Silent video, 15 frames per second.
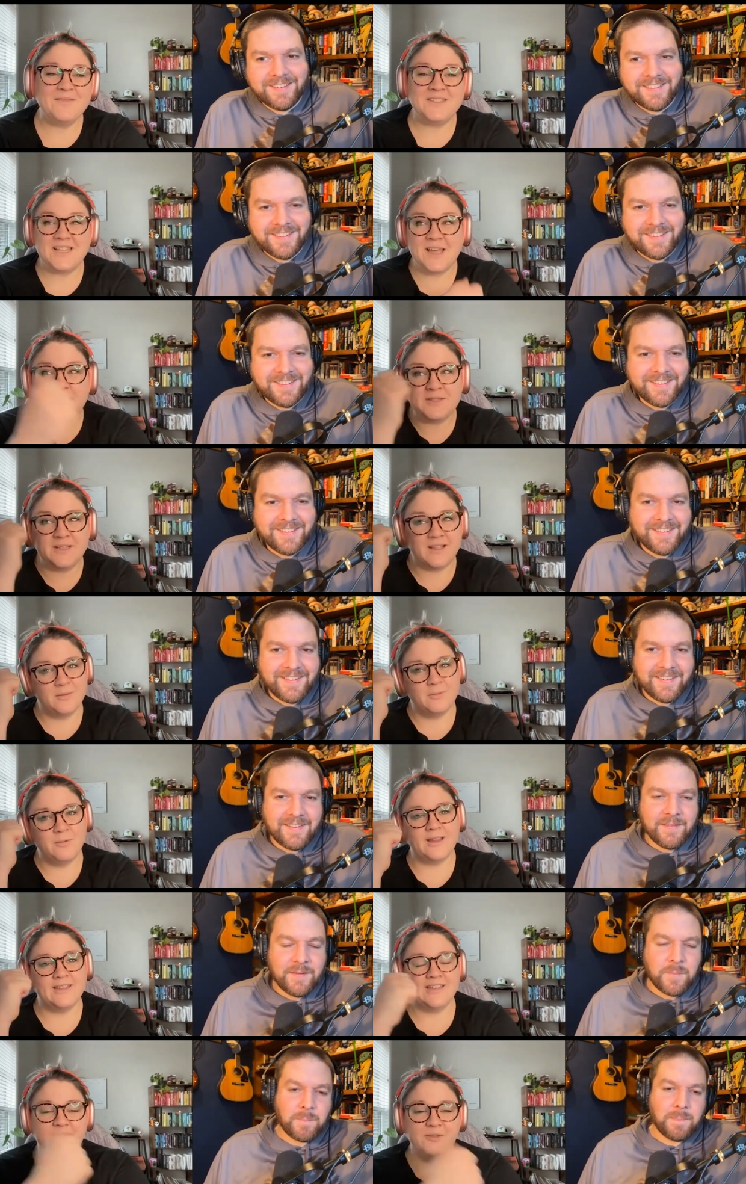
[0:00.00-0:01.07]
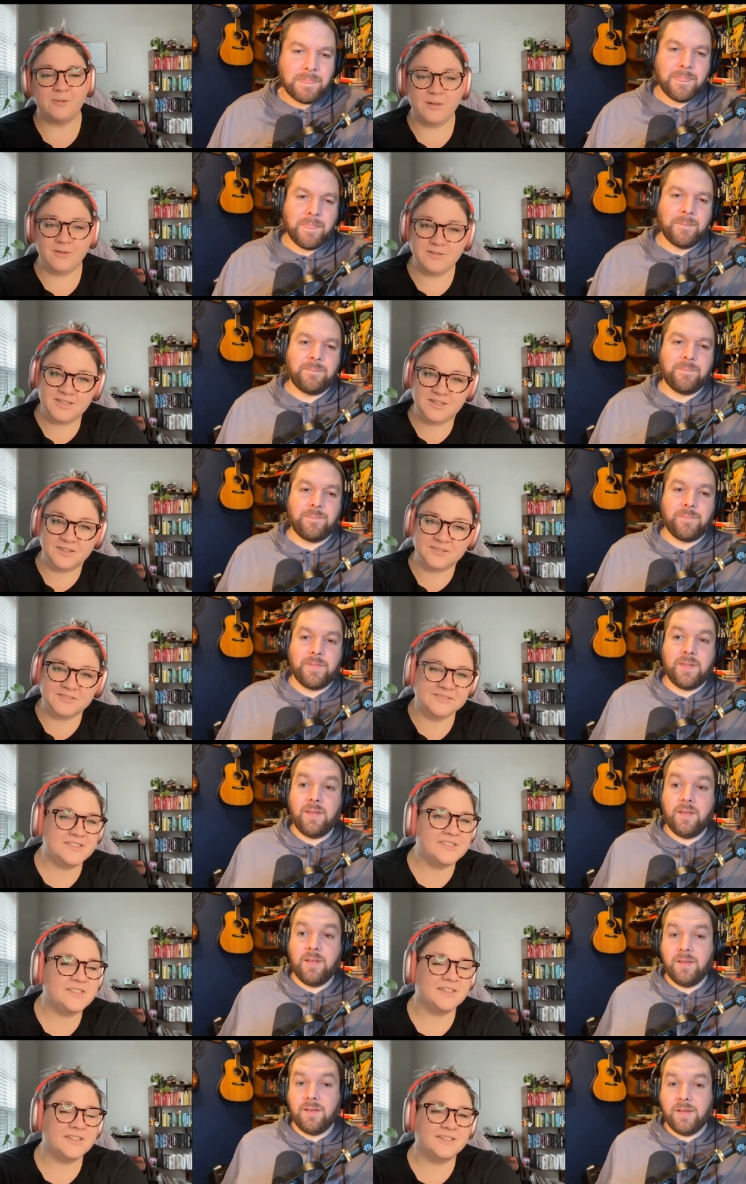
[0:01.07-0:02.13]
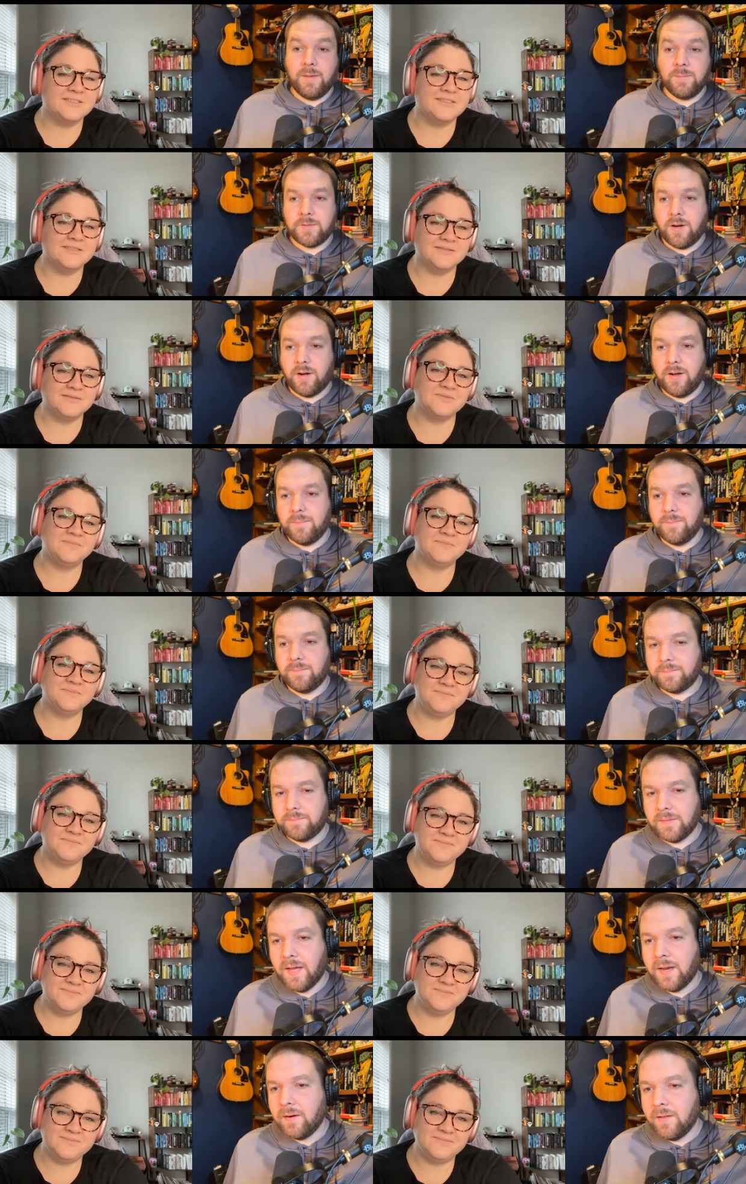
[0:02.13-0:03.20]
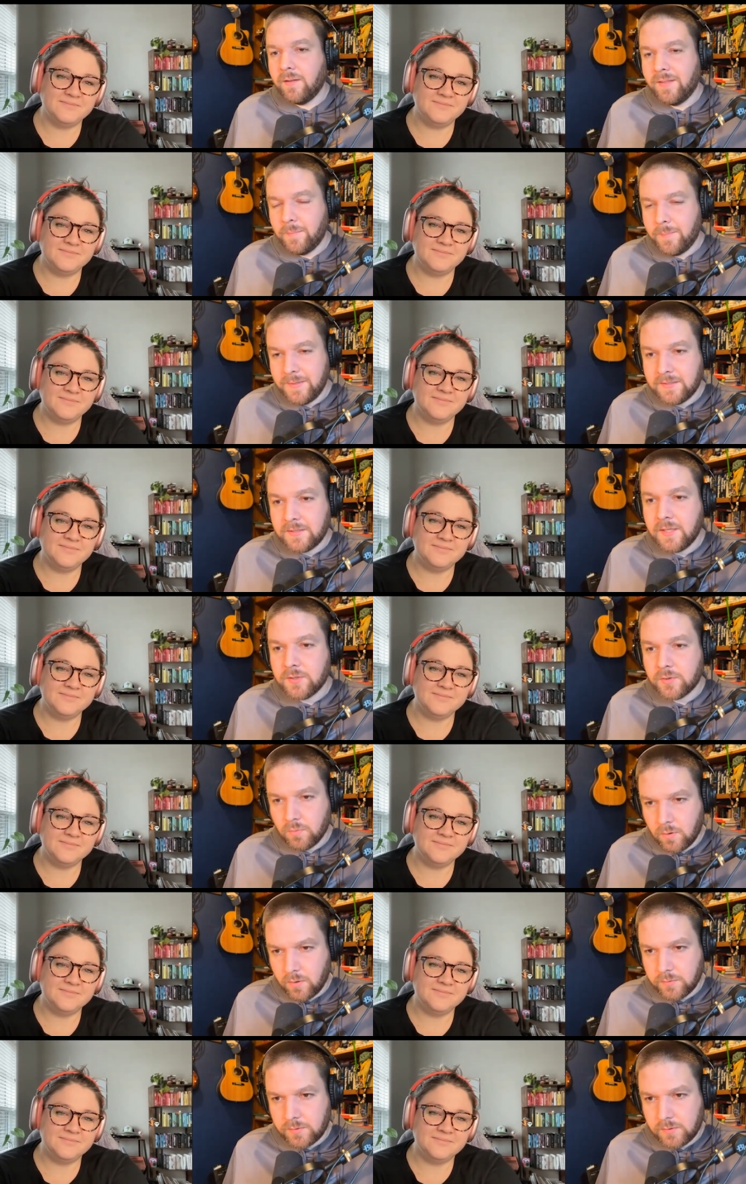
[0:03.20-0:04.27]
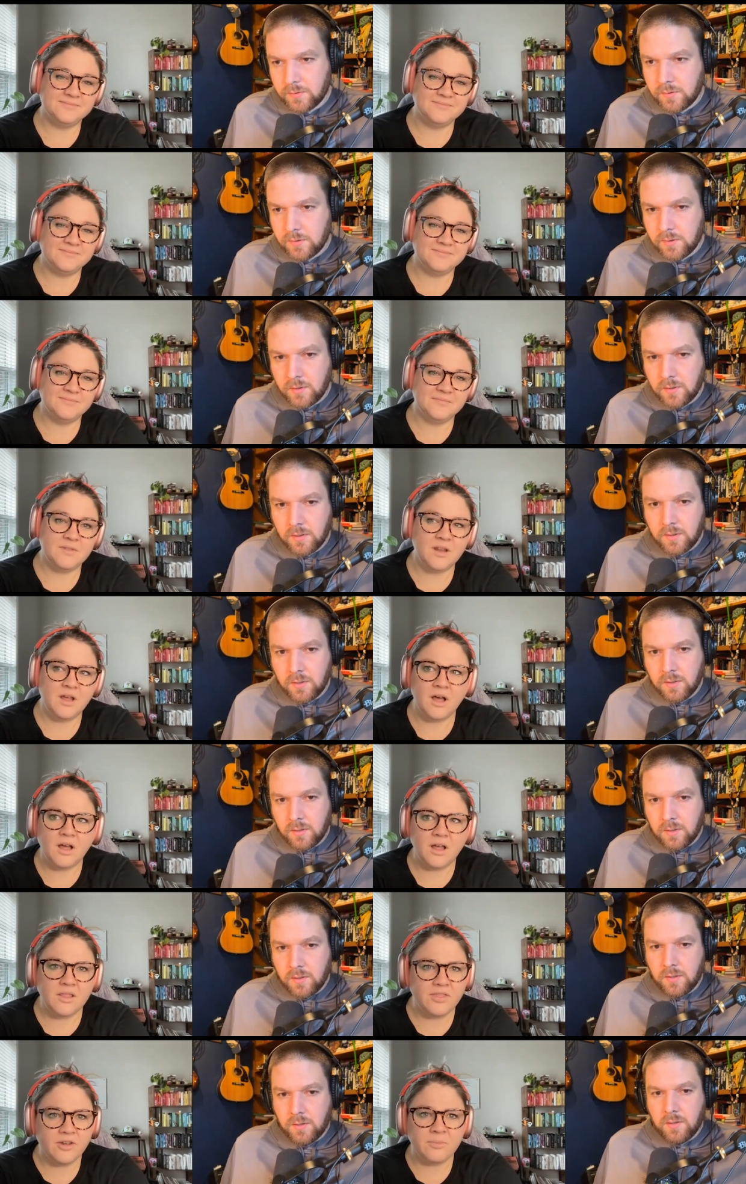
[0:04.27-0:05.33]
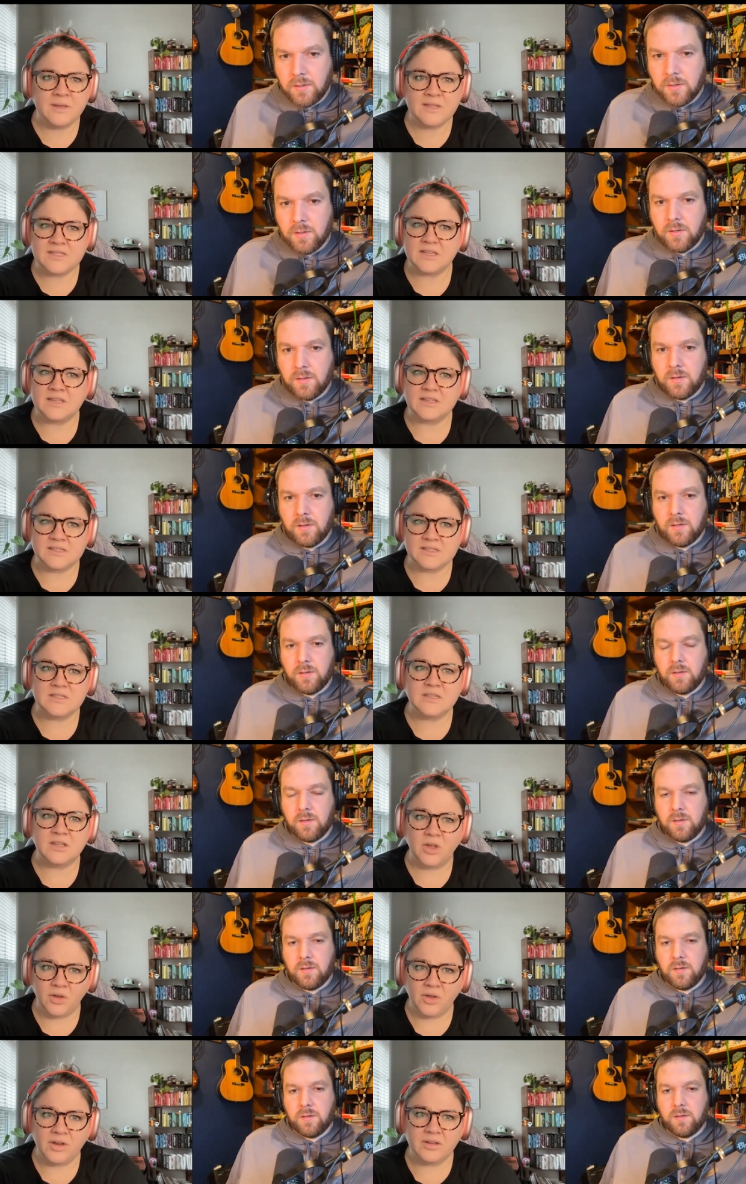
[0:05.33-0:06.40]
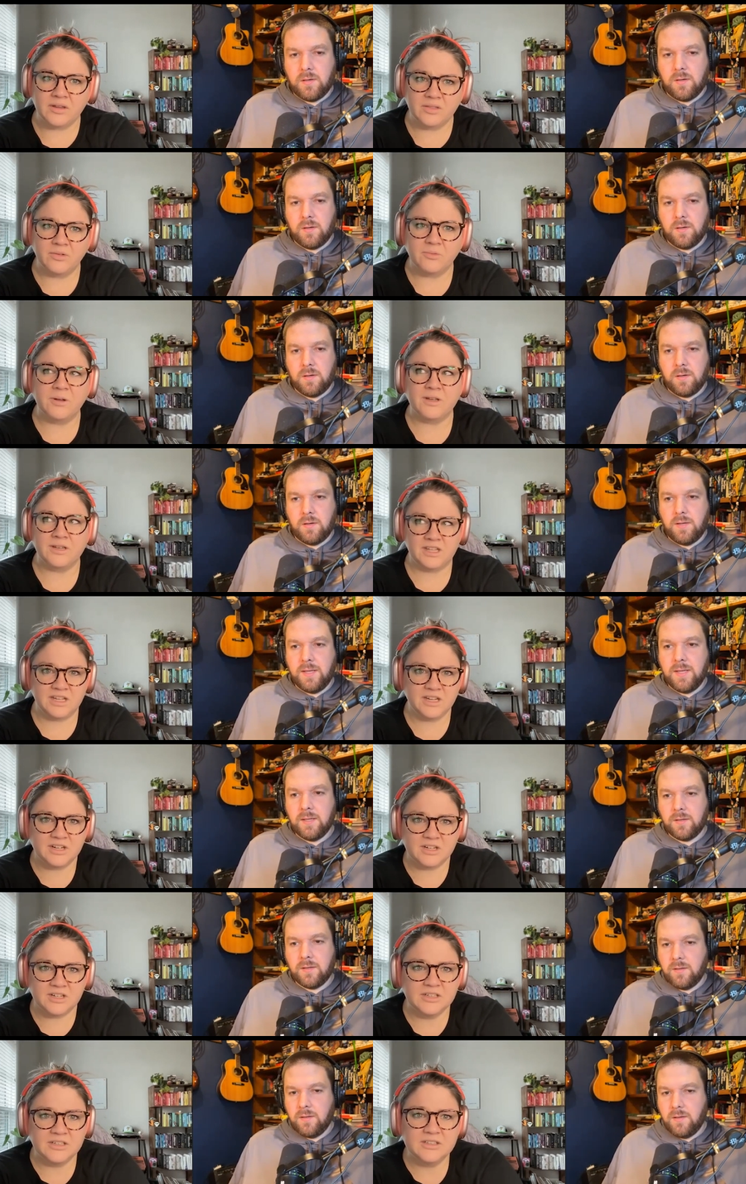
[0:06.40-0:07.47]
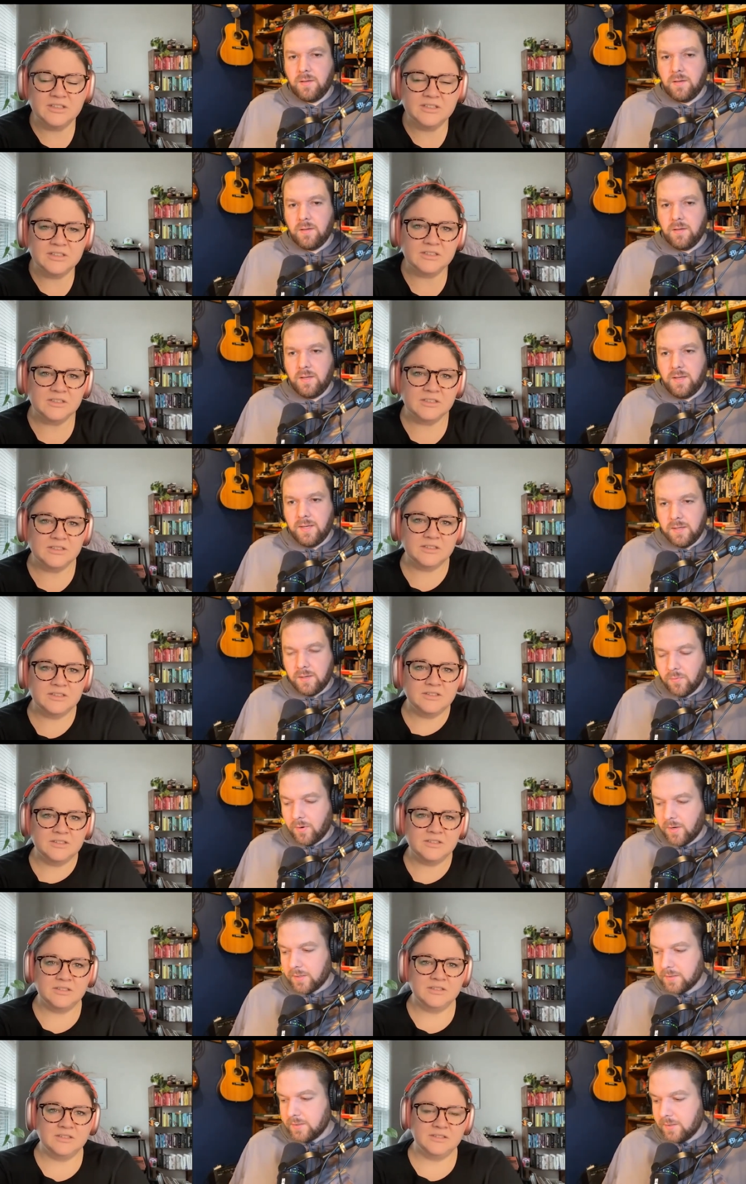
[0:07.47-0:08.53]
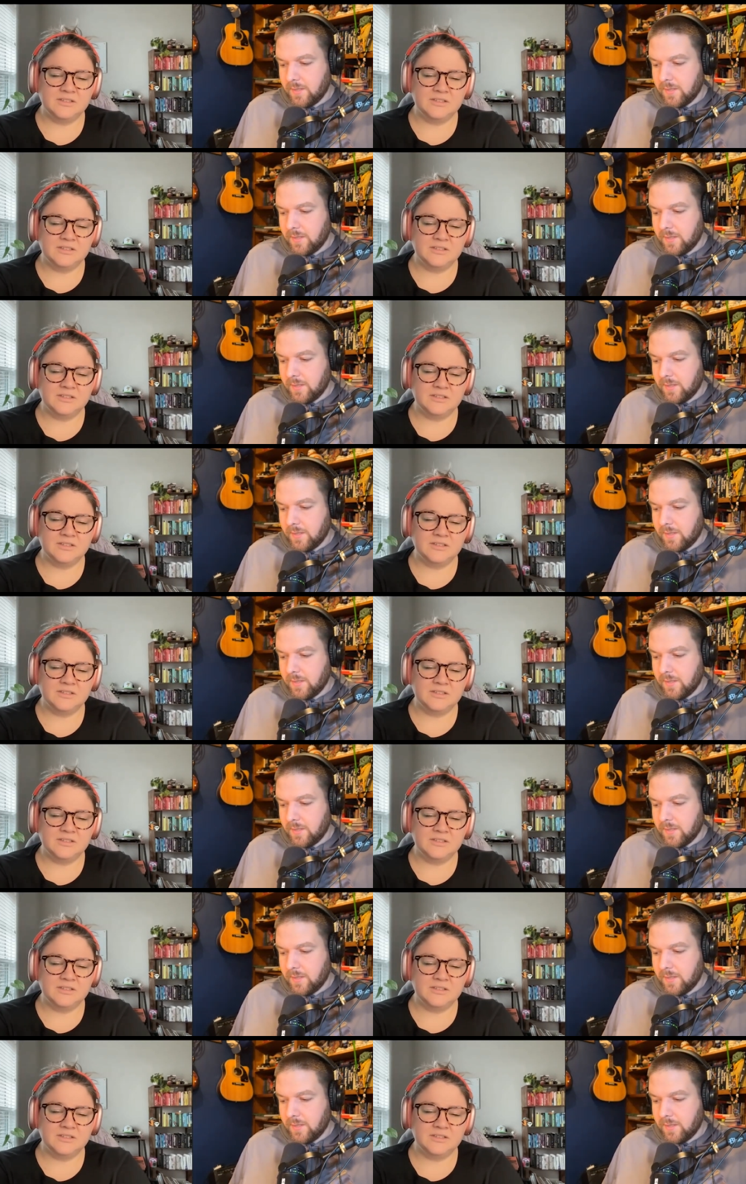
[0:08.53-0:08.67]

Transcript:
Speaker 1: we have Sam's Club right down the road too. So I'm sorry,
Speaker 2: I don't. Their pizza is gross.
Speaker 1: Their pizza is good. The one In, here.
Speaker 2: Incorrect.